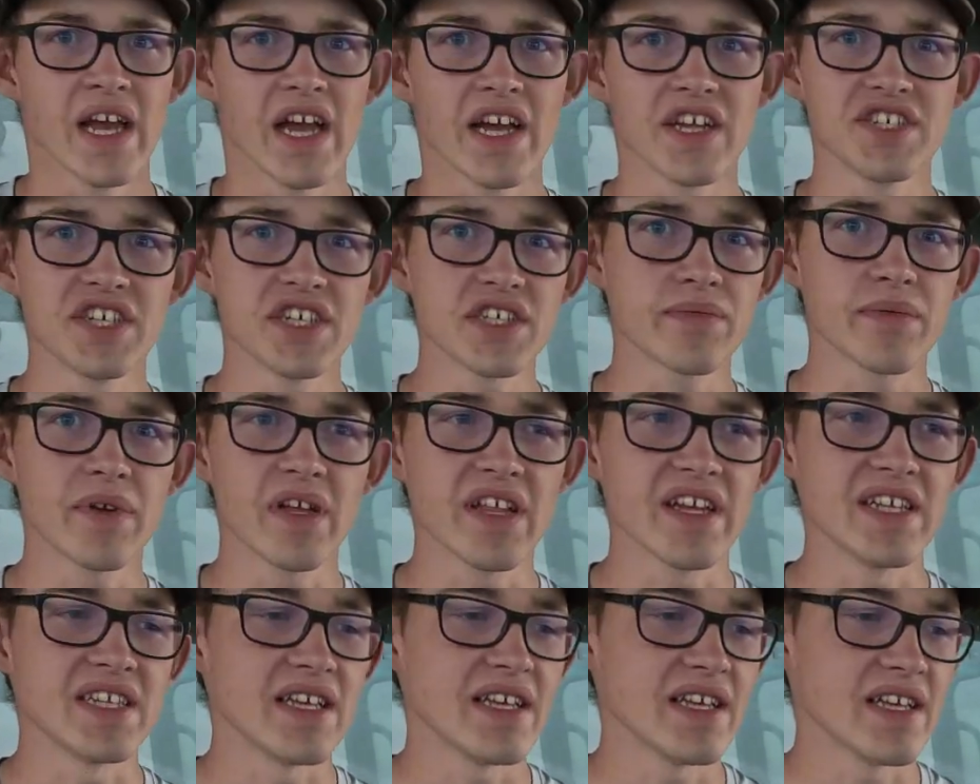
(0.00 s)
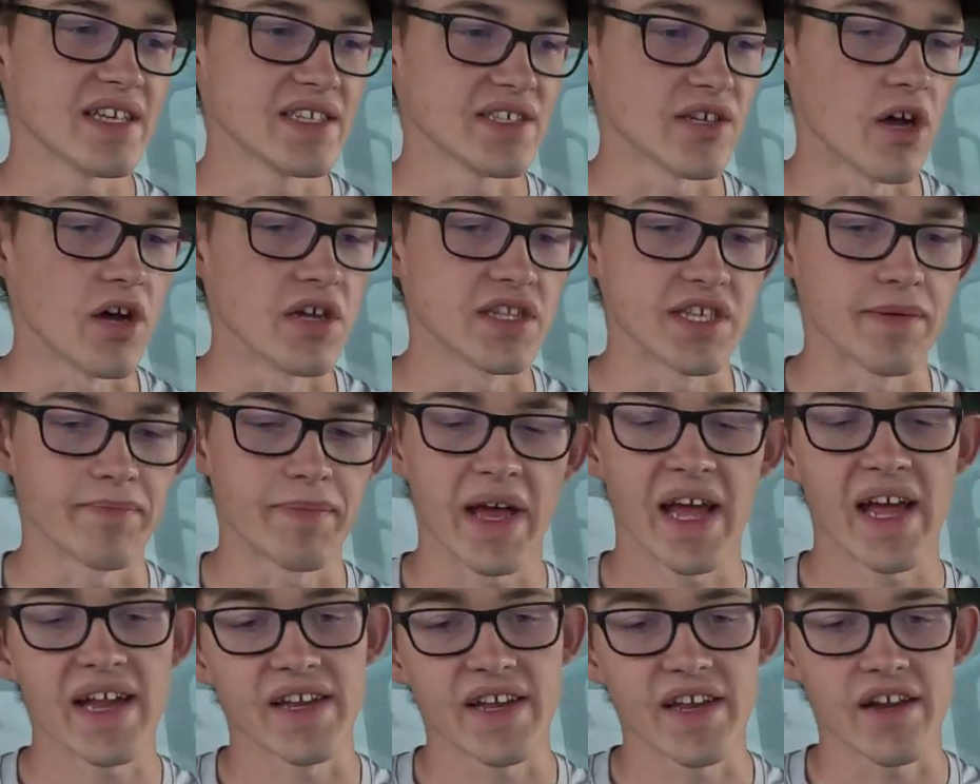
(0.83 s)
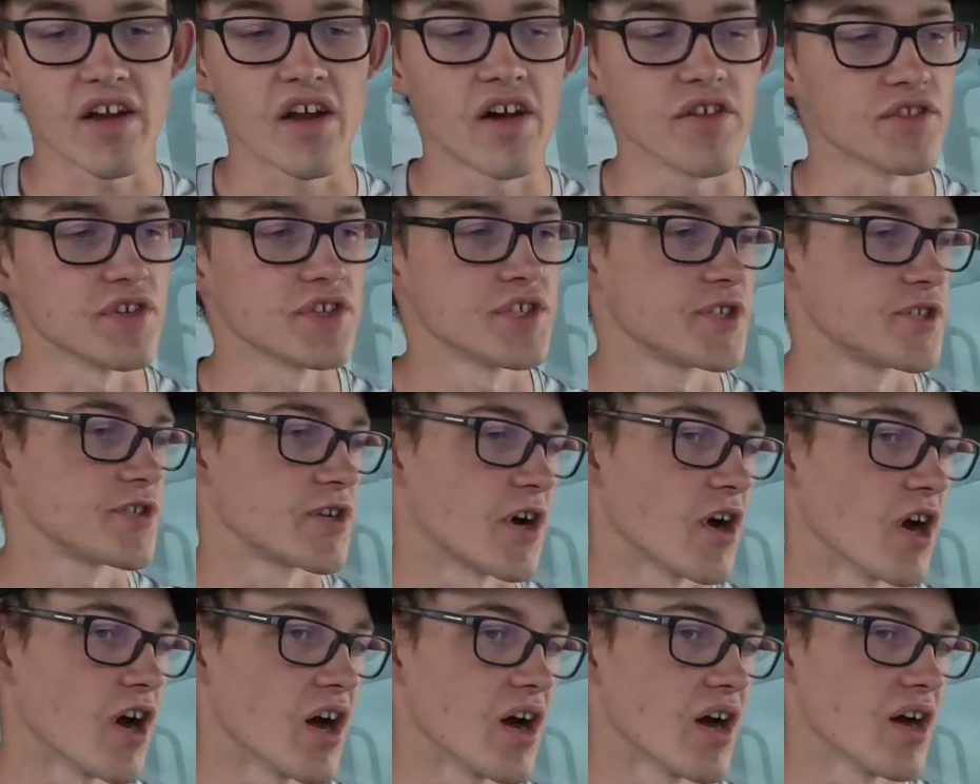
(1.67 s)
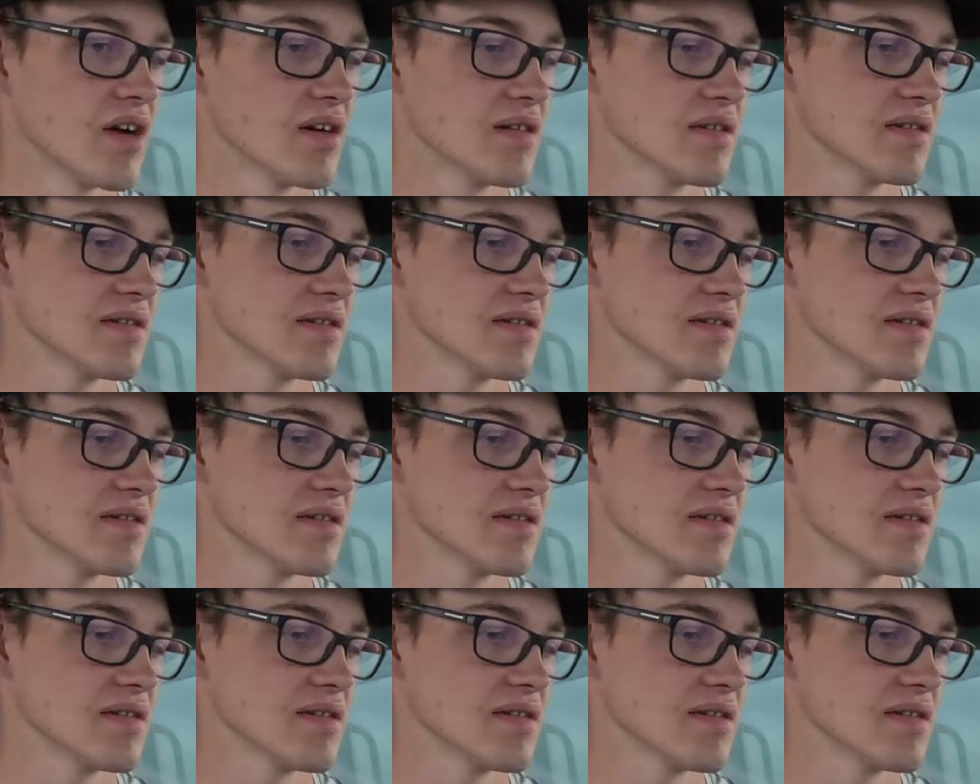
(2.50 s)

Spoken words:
It just really is all dependent on the straw.